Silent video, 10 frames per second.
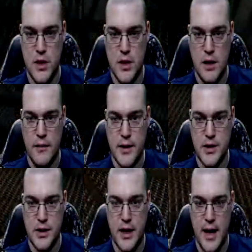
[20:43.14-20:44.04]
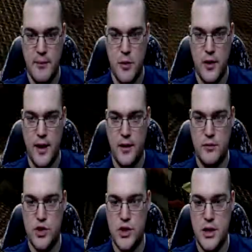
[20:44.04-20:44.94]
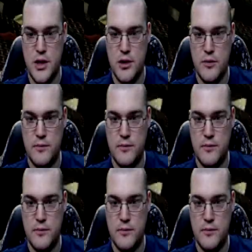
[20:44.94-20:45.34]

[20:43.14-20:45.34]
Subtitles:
I'm actually going to hop on the LMG here.